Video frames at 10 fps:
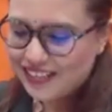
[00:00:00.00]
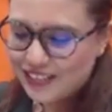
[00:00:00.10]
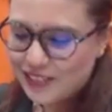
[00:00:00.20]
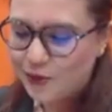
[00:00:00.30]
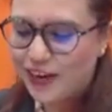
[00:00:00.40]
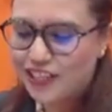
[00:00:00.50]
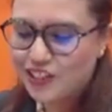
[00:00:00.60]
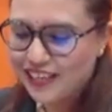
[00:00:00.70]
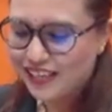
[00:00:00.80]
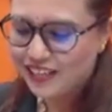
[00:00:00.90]
So
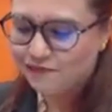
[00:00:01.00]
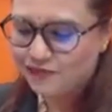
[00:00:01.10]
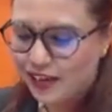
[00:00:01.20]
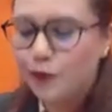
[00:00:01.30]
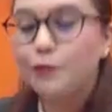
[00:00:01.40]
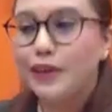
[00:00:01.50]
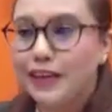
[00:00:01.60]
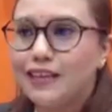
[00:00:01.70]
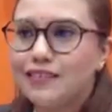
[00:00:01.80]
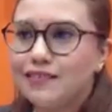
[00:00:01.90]
actually, that will be
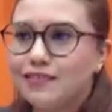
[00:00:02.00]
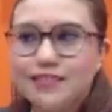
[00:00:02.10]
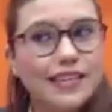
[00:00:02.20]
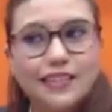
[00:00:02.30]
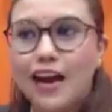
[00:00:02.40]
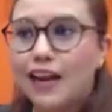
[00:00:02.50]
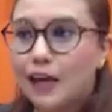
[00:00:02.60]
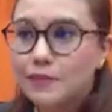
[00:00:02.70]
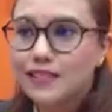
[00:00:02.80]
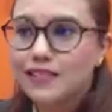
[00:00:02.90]
it. Setting
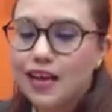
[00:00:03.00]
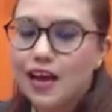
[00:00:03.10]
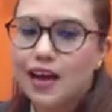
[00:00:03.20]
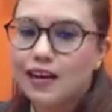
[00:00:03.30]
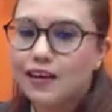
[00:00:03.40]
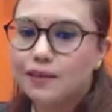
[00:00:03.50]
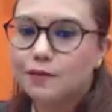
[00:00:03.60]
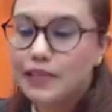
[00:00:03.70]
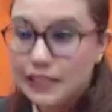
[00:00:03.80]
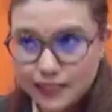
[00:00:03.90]
alarms,
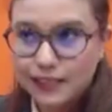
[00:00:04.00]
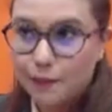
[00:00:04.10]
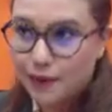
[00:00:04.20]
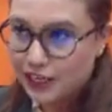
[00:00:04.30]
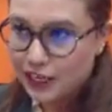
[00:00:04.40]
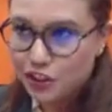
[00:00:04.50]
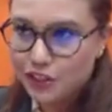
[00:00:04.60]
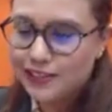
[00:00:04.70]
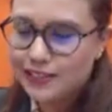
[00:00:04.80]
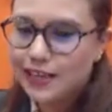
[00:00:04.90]
listing their
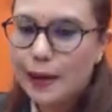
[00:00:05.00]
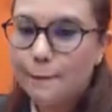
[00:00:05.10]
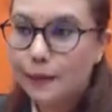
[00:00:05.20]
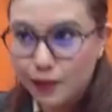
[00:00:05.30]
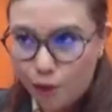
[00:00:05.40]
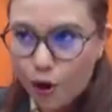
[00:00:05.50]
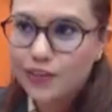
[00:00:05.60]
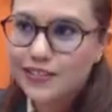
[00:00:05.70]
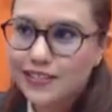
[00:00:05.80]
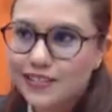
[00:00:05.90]
medications, pill
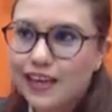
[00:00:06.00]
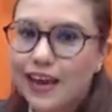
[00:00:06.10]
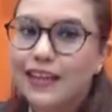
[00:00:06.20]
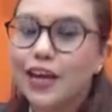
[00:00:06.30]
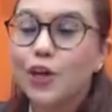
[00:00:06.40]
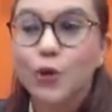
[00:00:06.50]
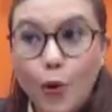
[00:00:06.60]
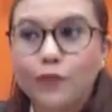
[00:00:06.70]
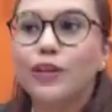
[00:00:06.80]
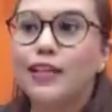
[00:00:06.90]
box, and then
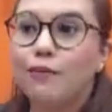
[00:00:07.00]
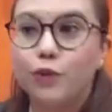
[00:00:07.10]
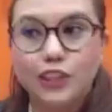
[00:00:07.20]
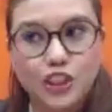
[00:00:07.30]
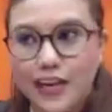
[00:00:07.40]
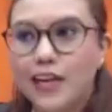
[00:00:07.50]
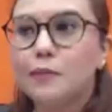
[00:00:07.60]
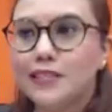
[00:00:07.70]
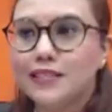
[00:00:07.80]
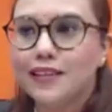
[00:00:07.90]
going with them for their checkups.